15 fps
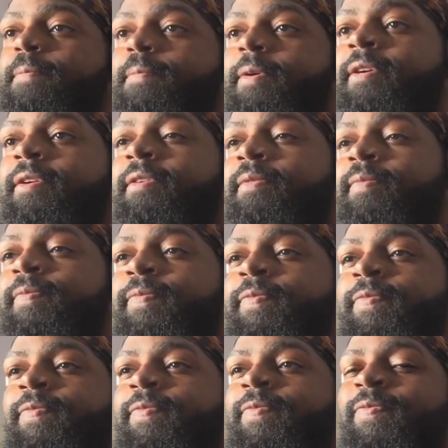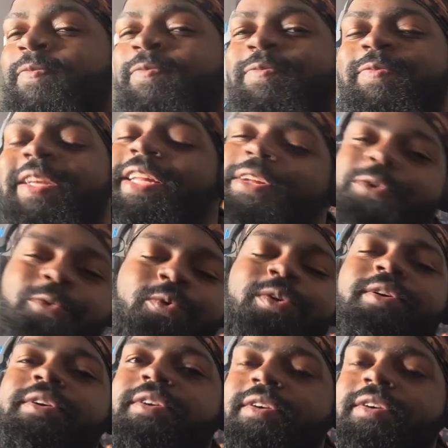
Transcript: But anywho,